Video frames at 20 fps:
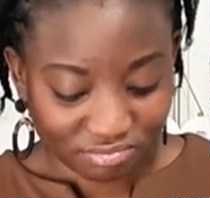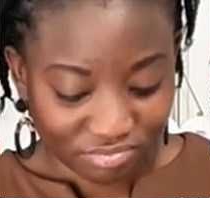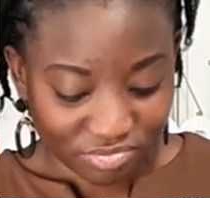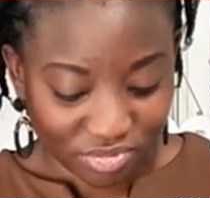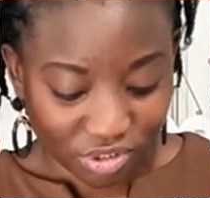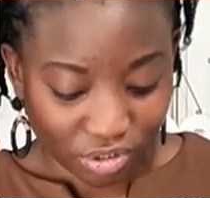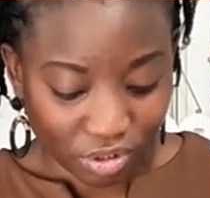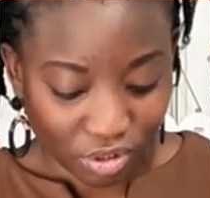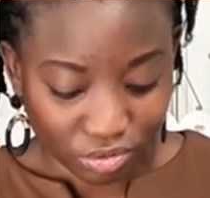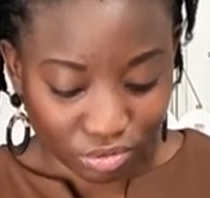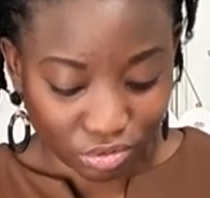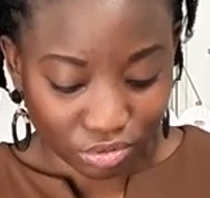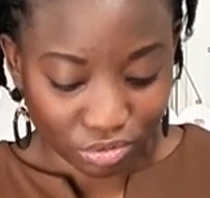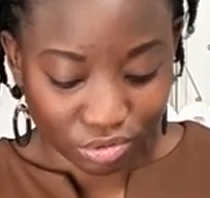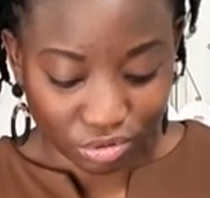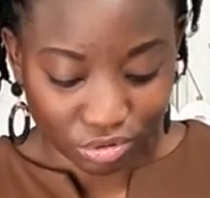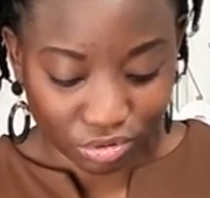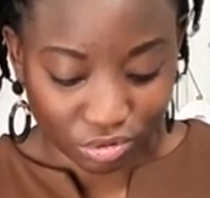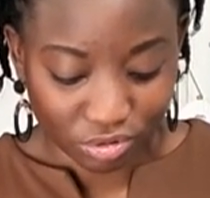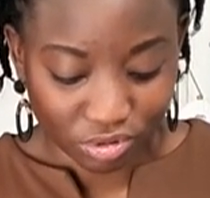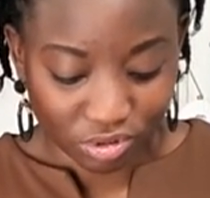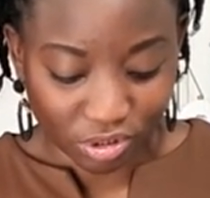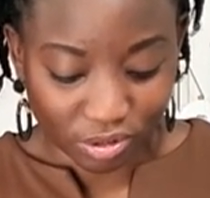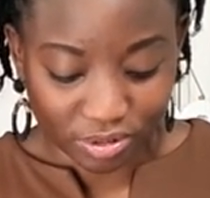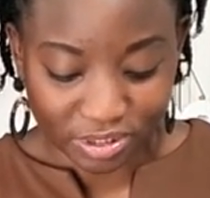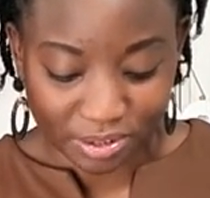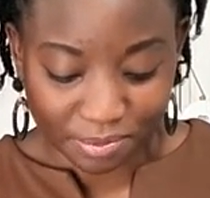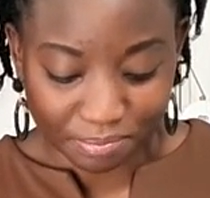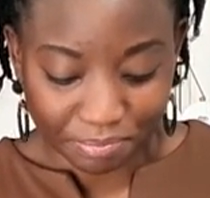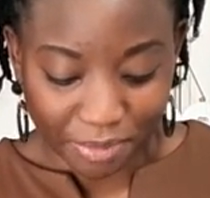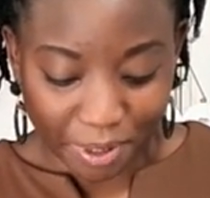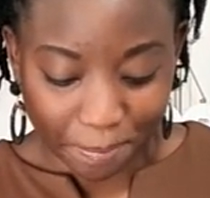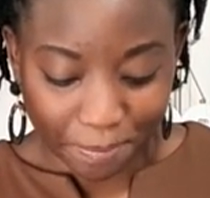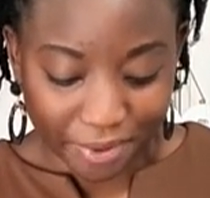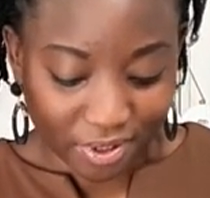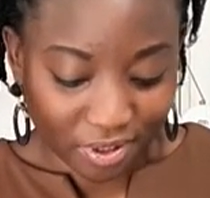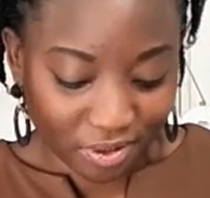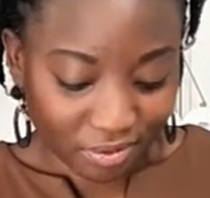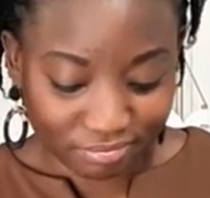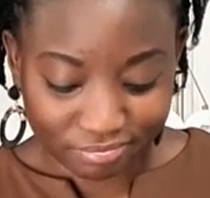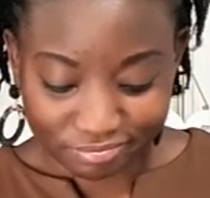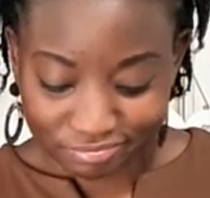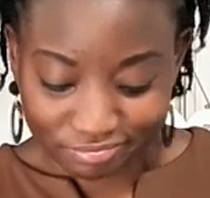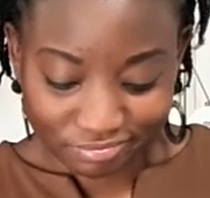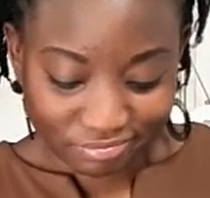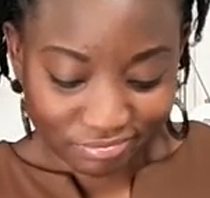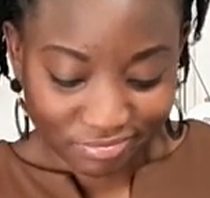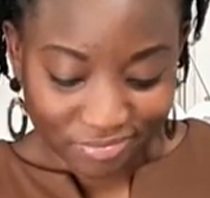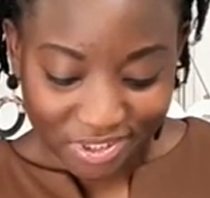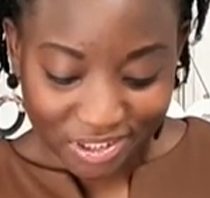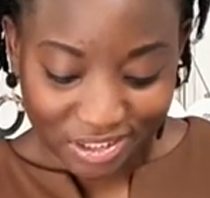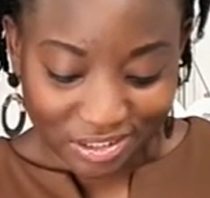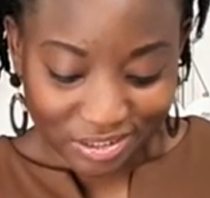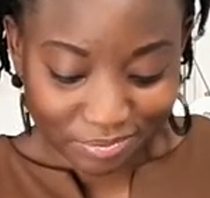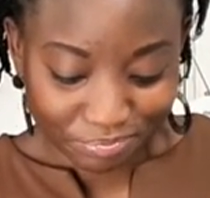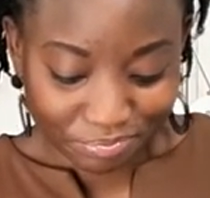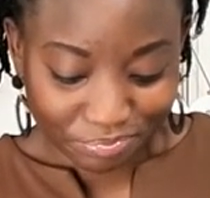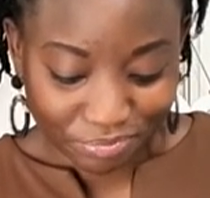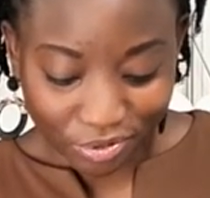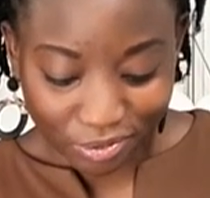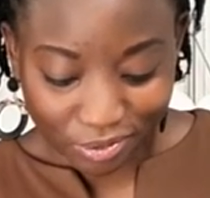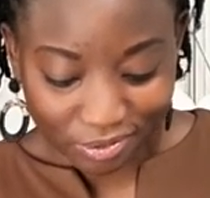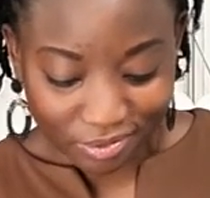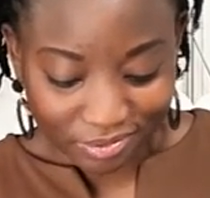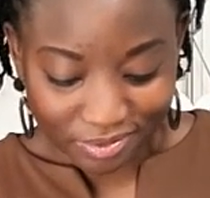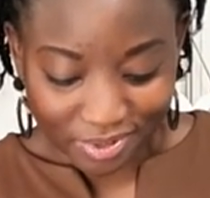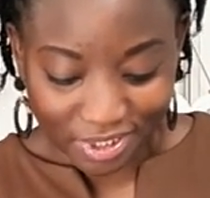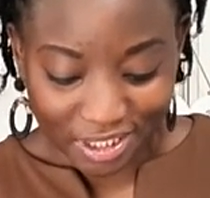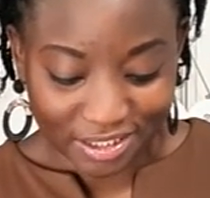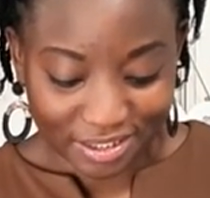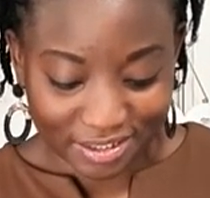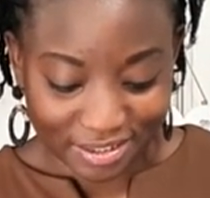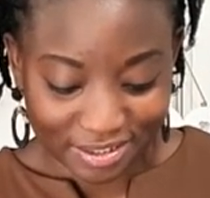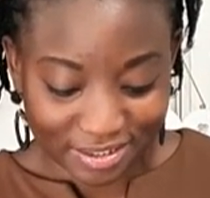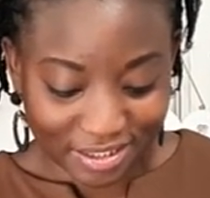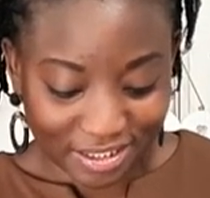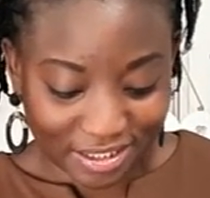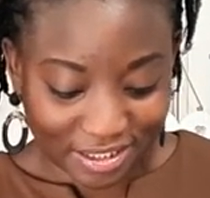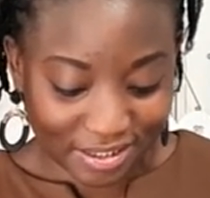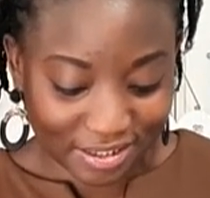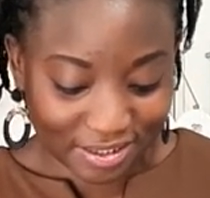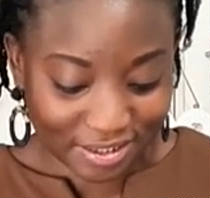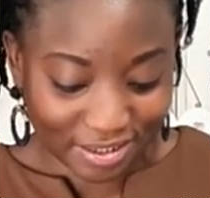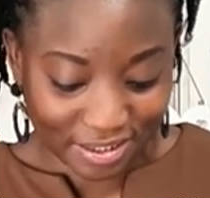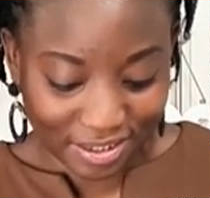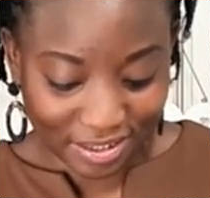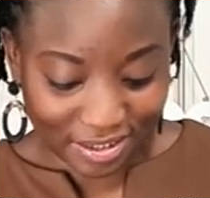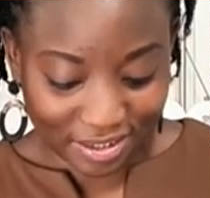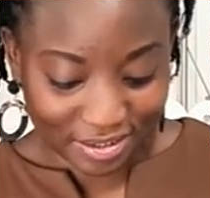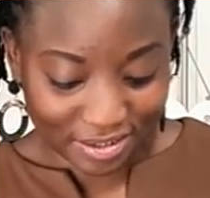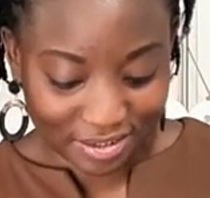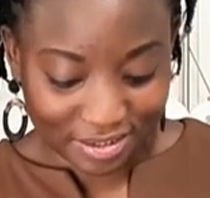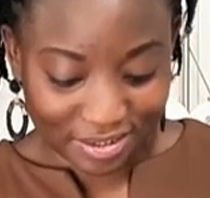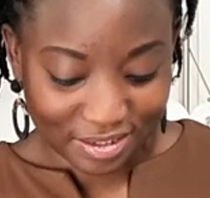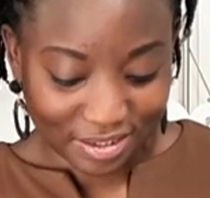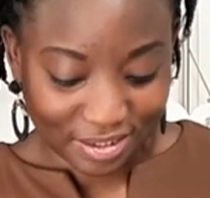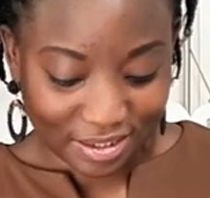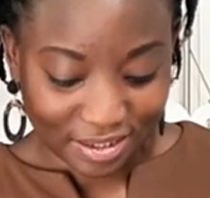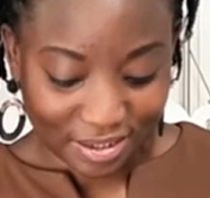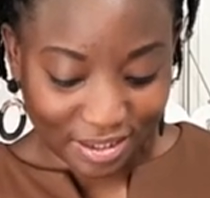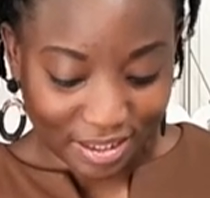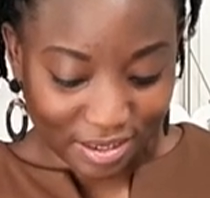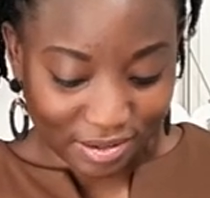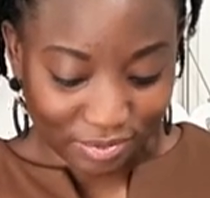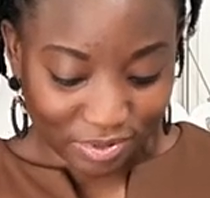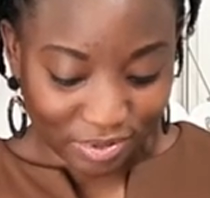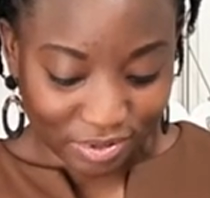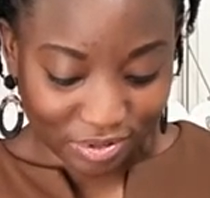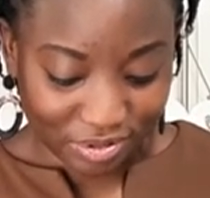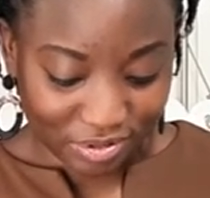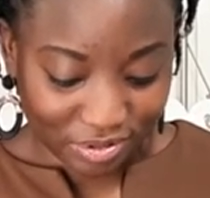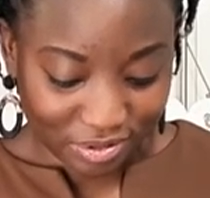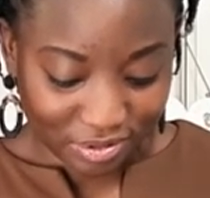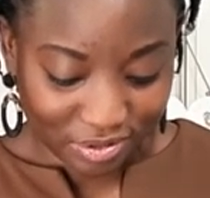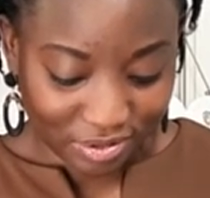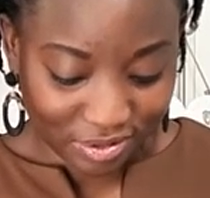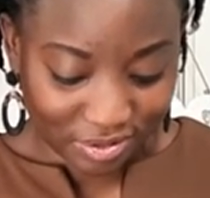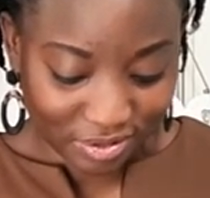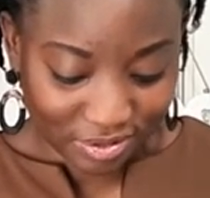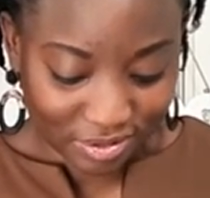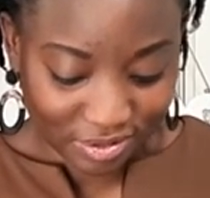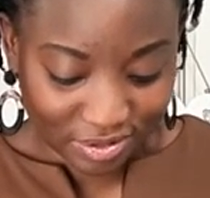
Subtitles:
Salt would do. Salt and pepper, simple, nice and easy, that will do.